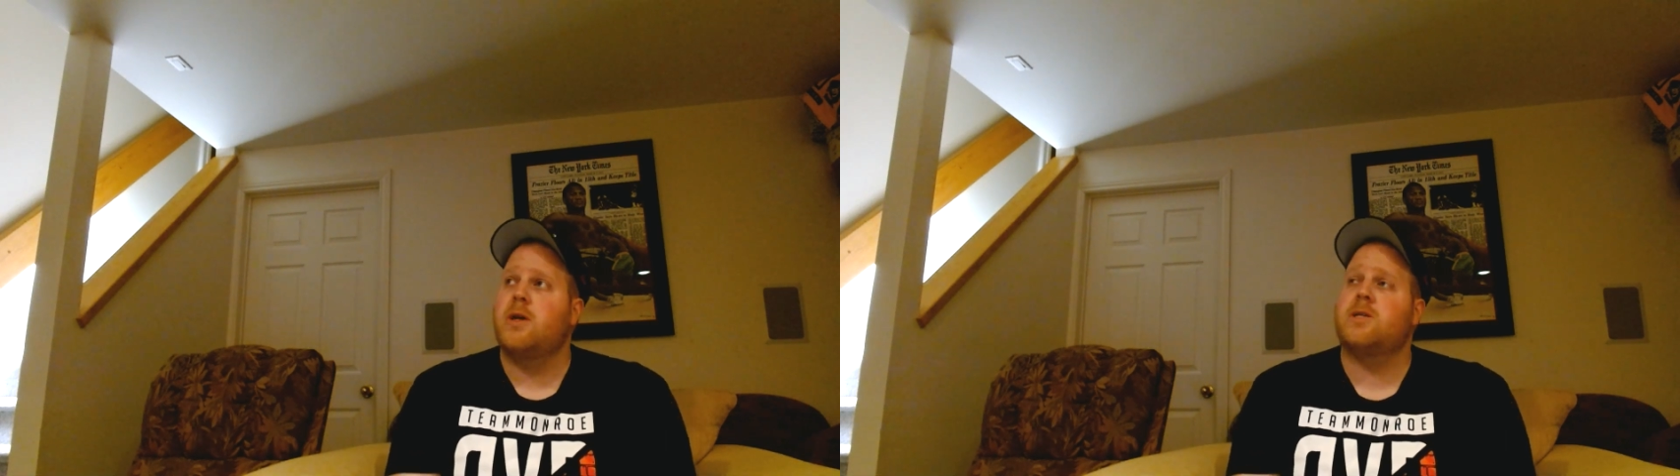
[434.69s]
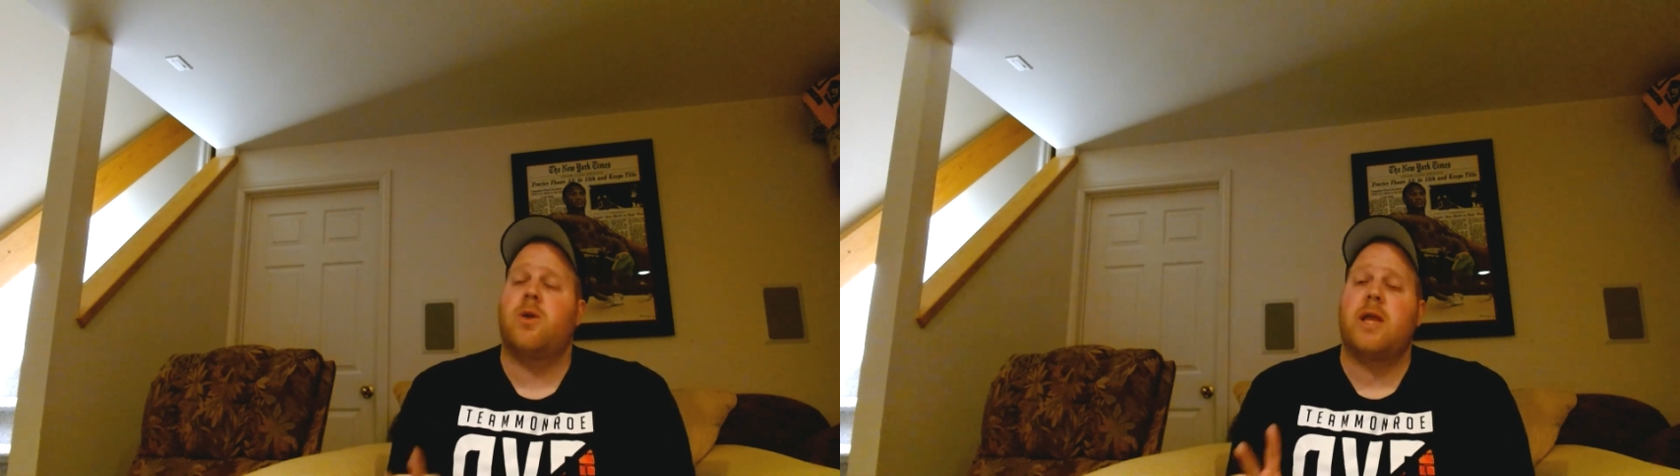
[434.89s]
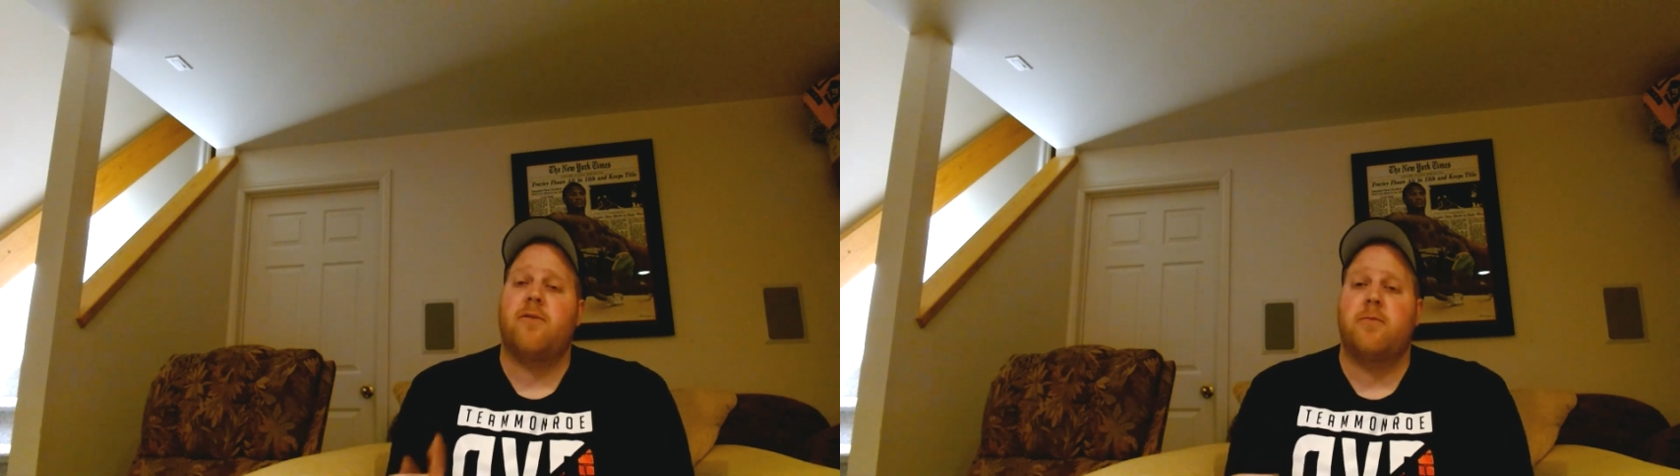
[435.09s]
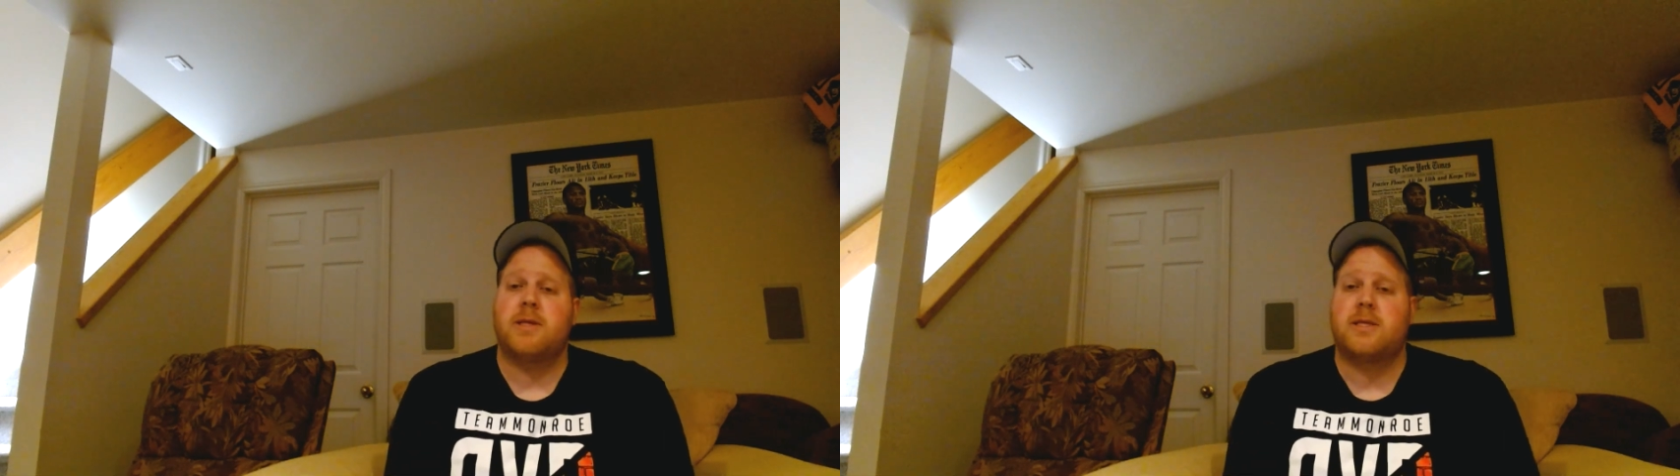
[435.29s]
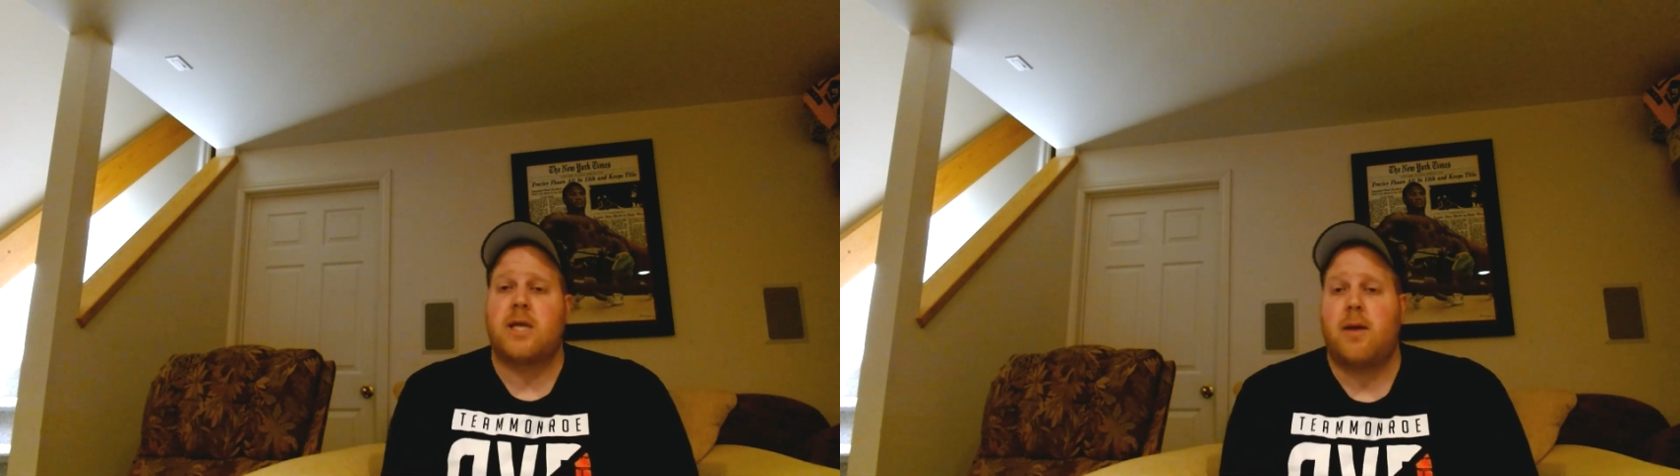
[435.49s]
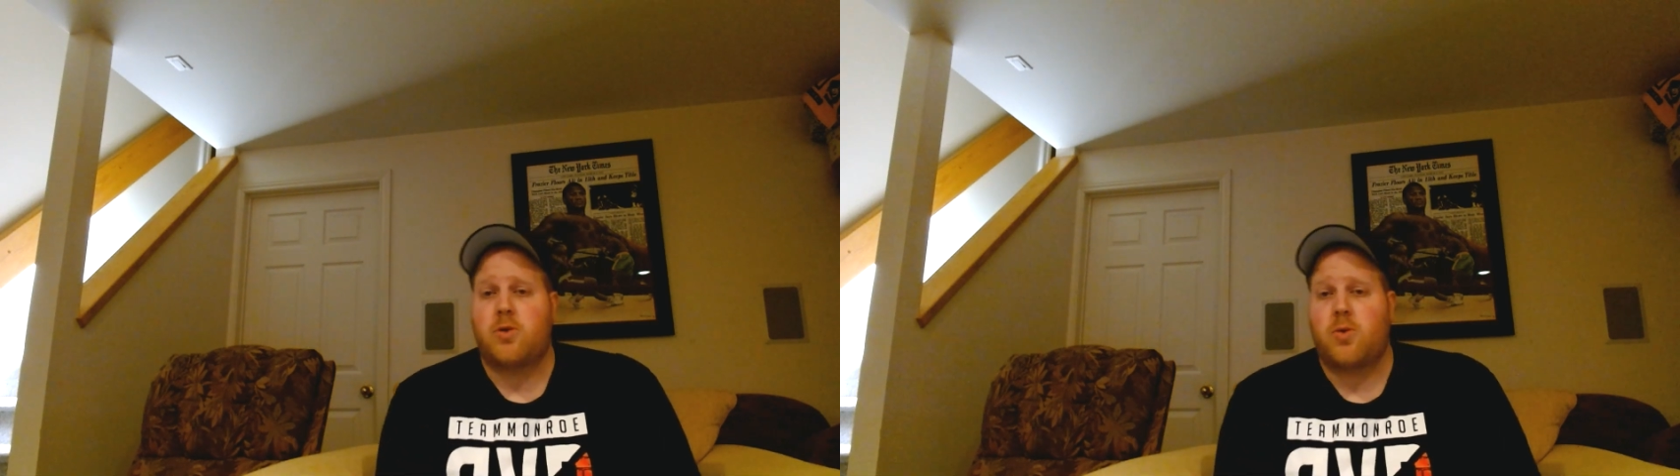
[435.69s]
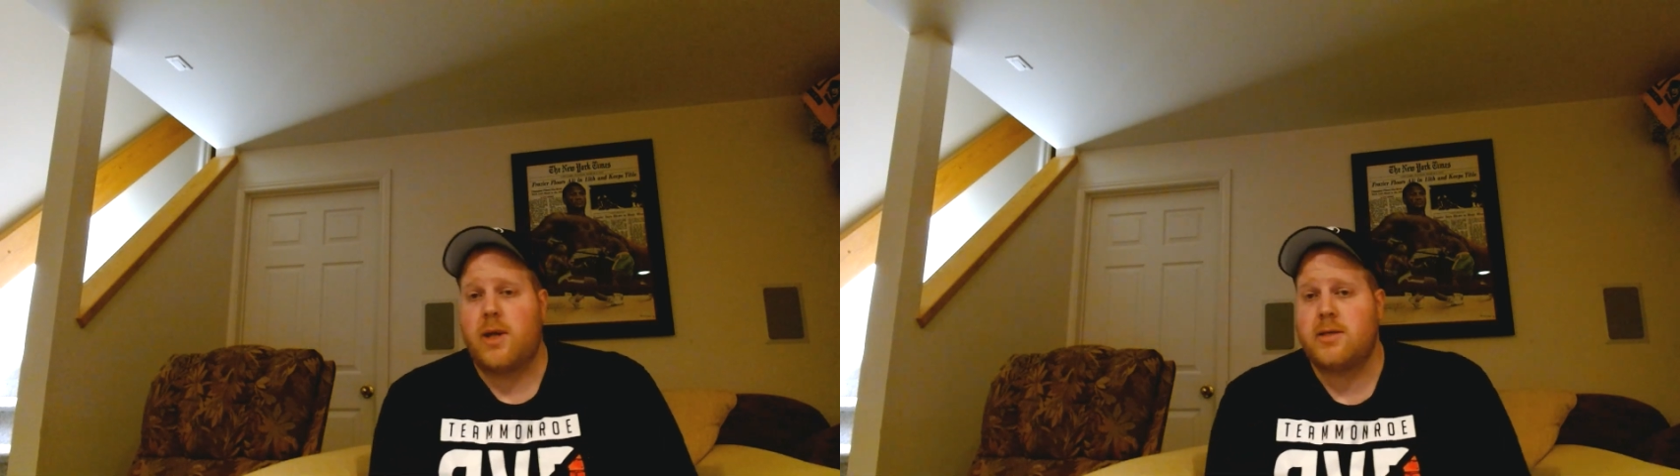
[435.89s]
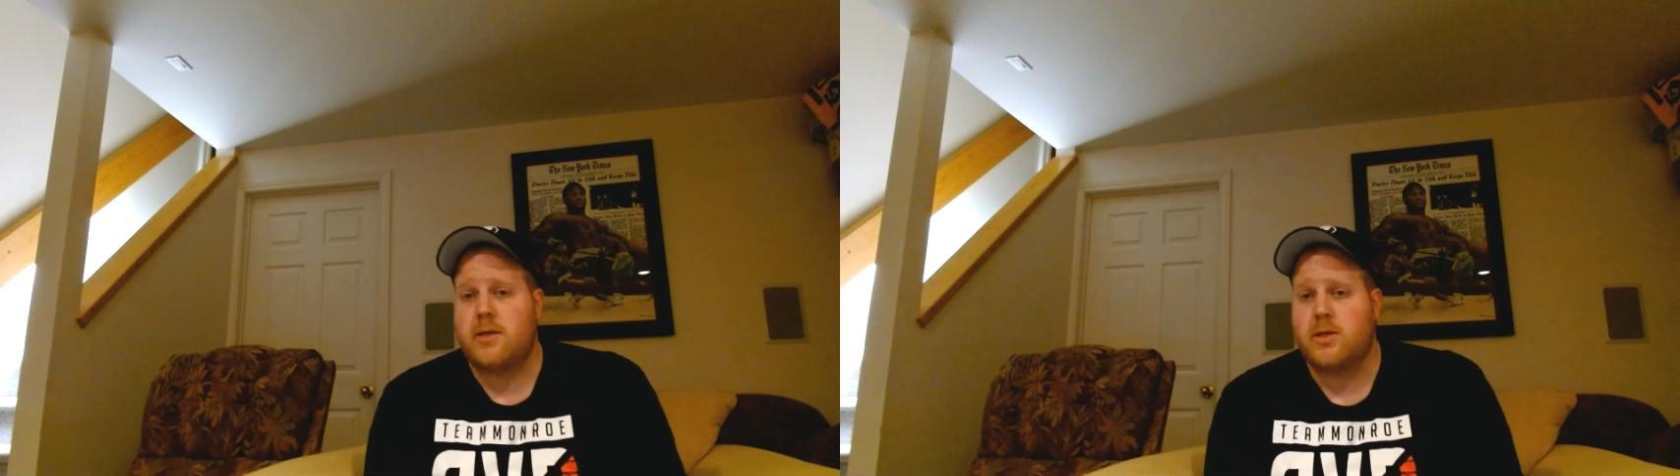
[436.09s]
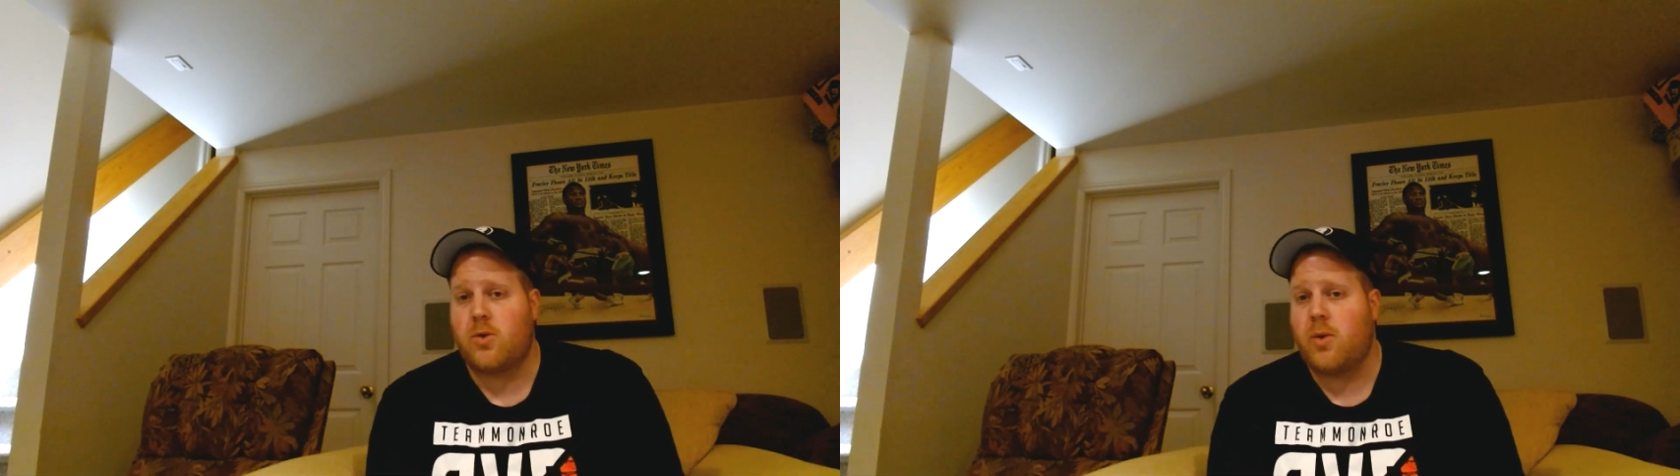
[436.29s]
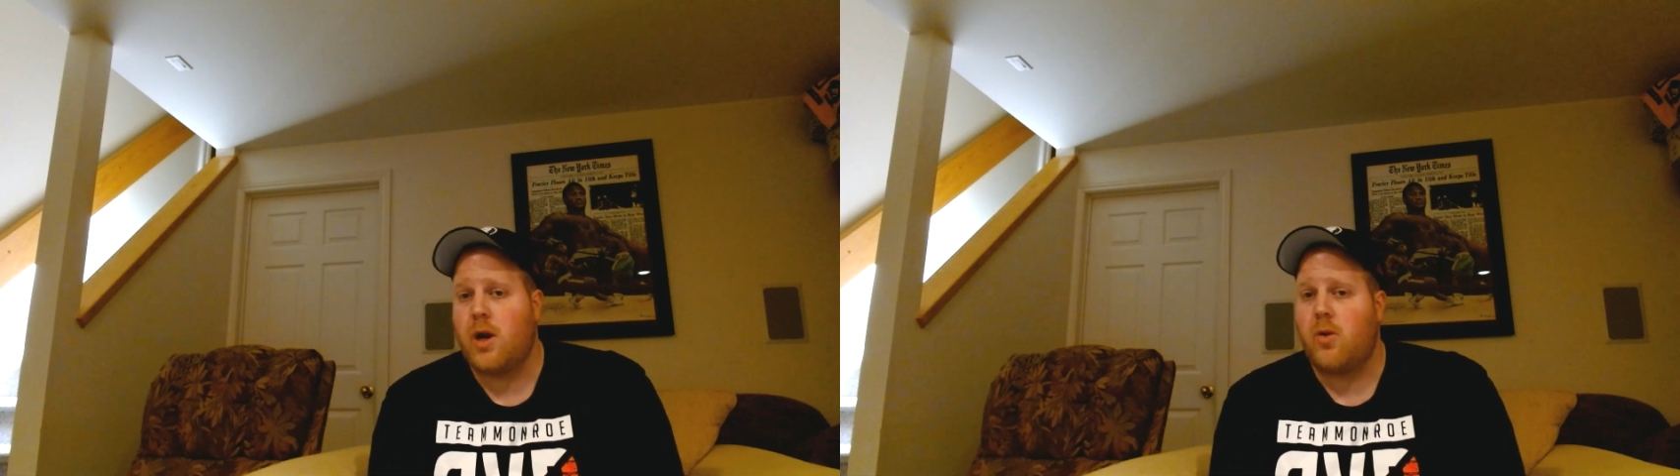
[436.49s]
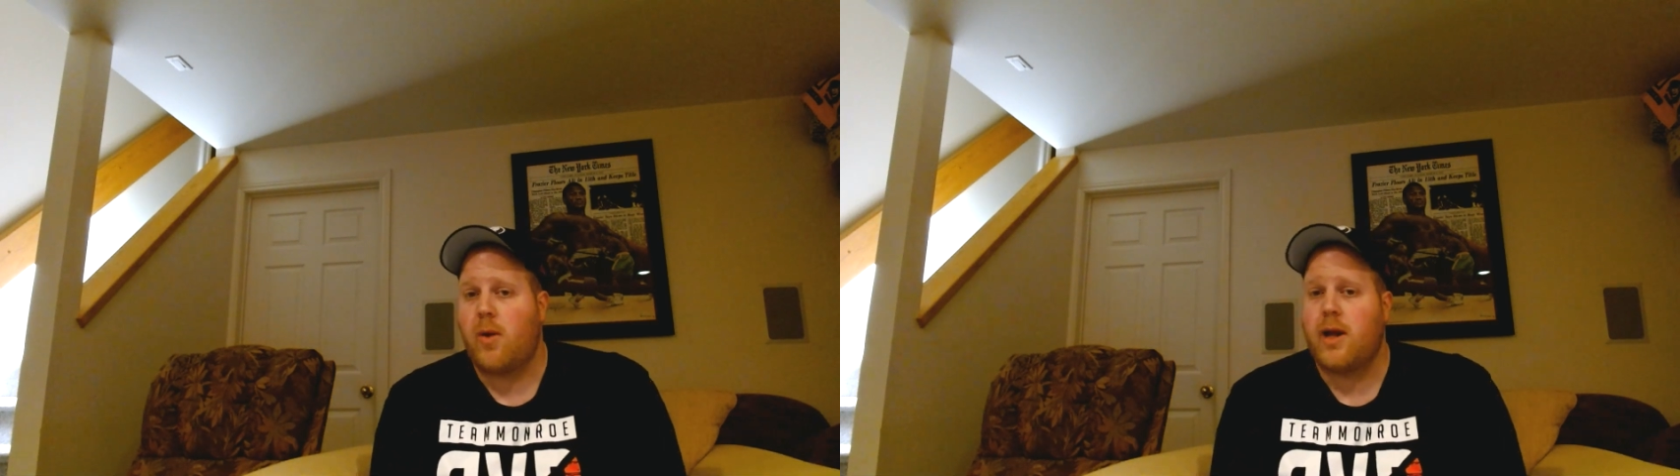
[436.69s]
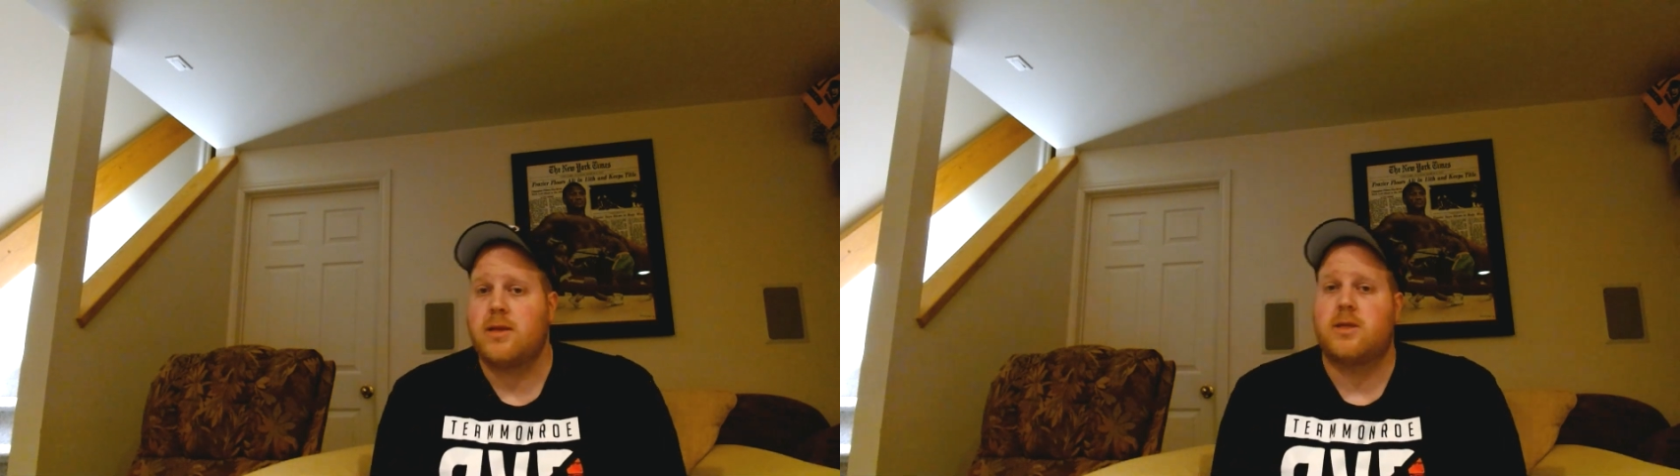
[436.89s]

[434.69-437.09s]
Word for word: He's only ever been stopped twice in his career, right?